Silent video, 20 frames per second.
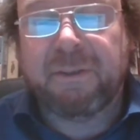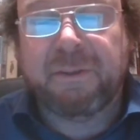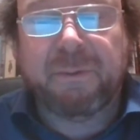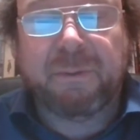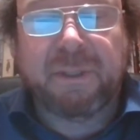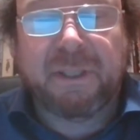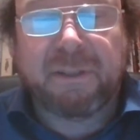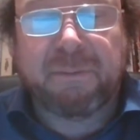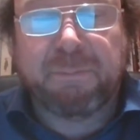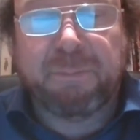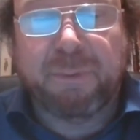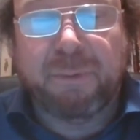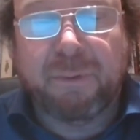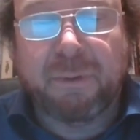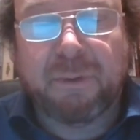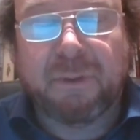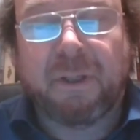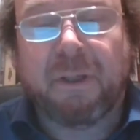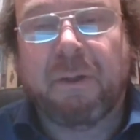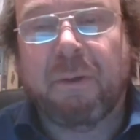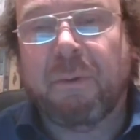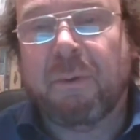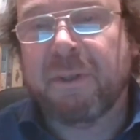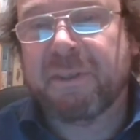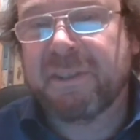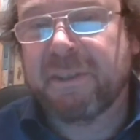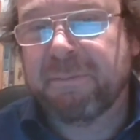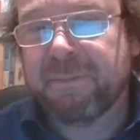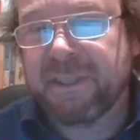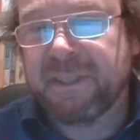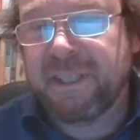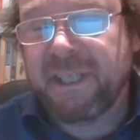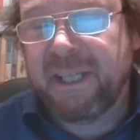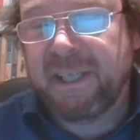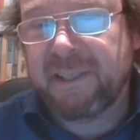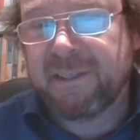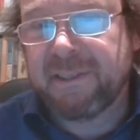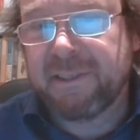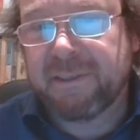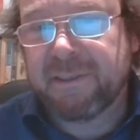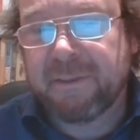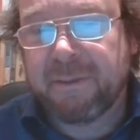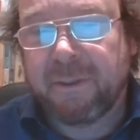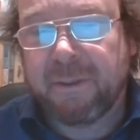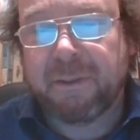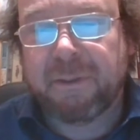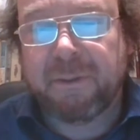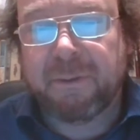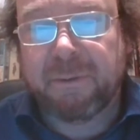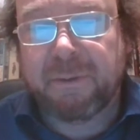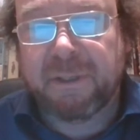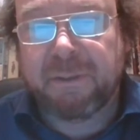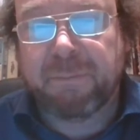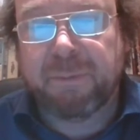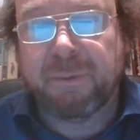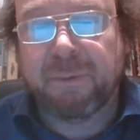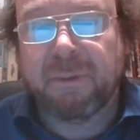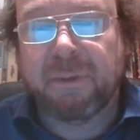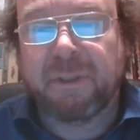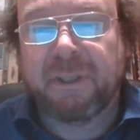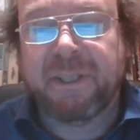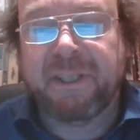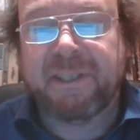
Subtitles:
you get poorer, or something else is gone, you get poorer.